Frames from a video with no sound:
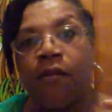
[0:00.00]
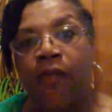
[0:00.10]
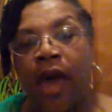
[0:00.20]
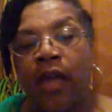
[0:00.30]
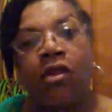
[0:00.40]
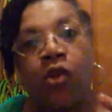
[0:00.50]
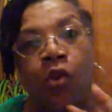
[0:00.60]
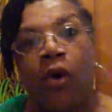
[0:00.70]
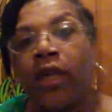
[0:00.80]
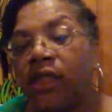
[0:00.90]
that the
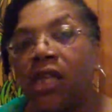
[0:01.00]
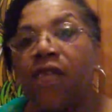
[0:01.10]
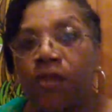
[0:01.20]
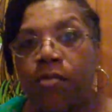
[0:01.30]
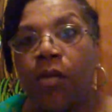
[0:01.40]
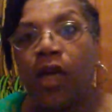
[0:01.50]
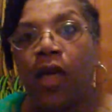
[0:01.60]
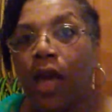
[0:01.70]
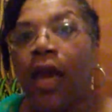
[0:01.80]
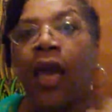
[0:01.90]
lord has given
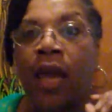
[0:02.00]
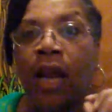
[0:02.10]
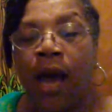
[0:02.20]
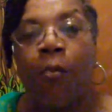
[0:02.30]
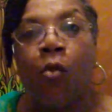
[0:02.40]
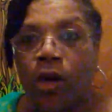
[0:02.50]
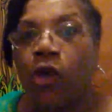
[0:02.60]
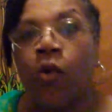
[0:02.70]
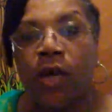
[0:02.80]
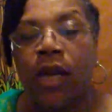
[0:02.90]
me and i'm
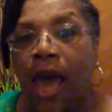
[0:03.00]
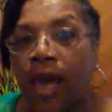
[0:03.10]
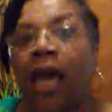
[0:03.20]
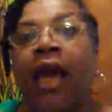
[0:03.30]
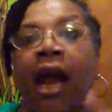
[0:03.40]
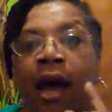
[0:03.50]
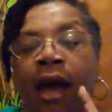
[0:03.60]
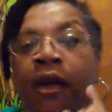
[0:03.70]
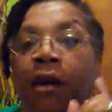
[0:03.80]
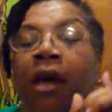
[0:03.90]
working on that and
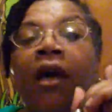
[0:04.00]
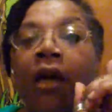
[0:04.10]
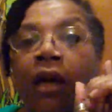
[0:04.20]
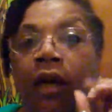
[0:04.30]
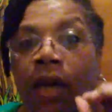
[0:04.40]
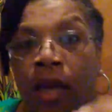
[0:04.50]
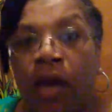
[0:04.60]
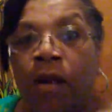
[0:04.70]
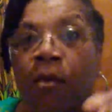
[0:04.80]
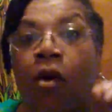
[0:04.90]
i
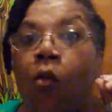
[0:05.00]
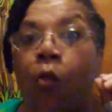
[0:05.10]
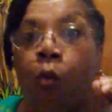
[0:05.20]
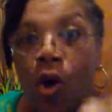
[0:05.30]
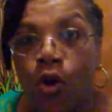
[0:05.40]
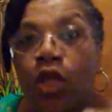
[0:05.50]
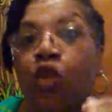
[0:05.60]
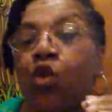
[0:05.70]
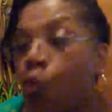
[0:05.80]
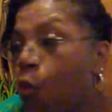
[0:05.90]
am
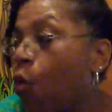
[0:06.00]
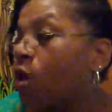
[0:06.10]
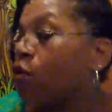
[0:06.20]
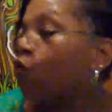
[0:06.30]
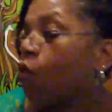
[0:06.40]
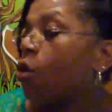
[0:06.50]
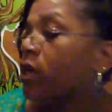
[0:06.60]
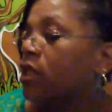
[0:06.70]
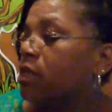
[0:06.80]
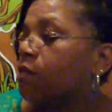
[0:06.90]
working toward
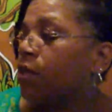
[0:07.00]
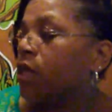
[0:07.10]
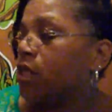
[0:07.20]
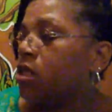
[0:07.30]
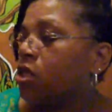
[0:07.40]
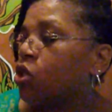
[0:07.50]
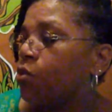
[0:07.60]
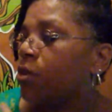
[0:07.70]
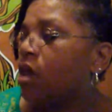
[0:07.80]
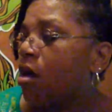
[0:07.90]
growing this business
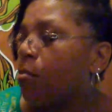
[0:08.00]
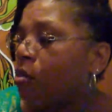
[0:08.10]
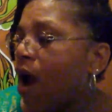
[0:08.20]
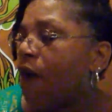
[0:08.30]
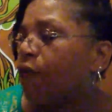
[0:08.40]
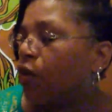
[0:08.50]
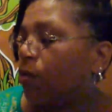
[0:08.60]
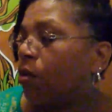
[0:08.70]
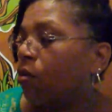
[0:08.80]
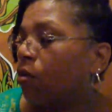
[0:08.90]
to become
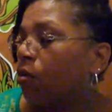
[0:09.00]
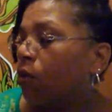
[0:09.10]
profitable